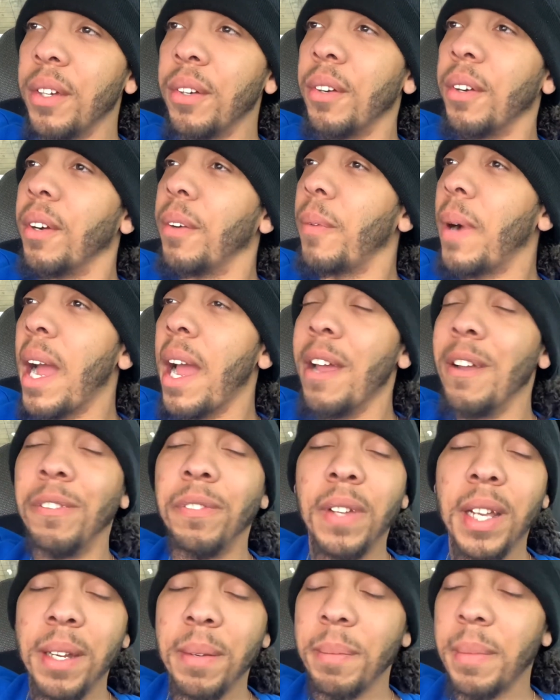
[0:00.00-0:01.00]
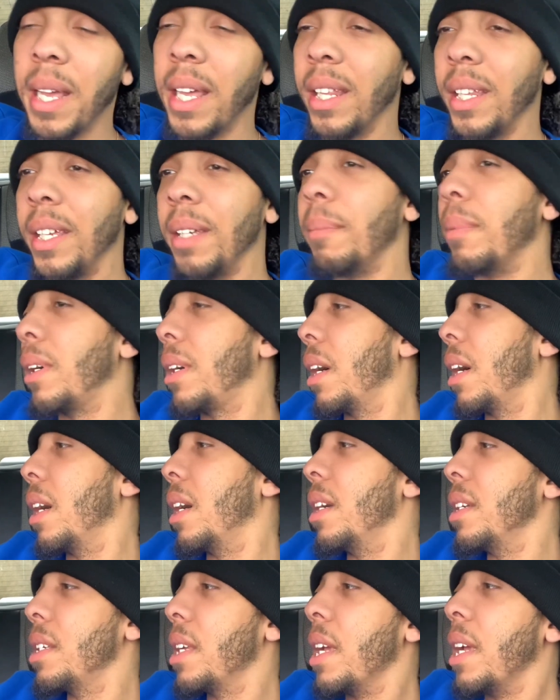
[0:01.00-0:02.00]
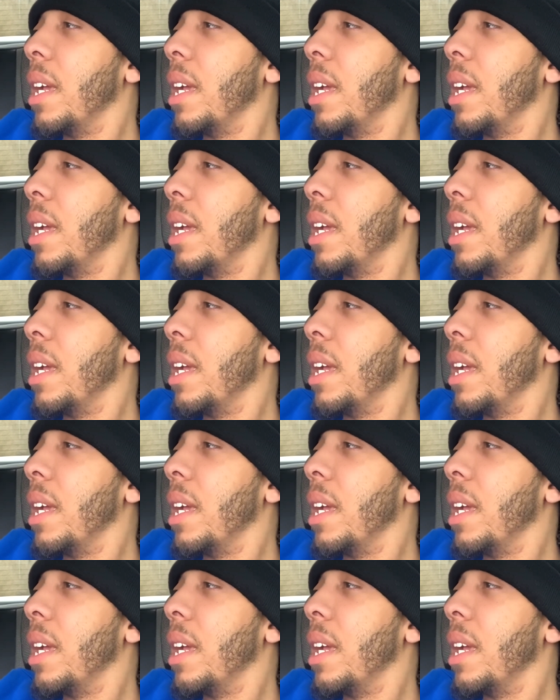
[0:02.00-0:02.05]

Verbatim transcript: or YFN Melly because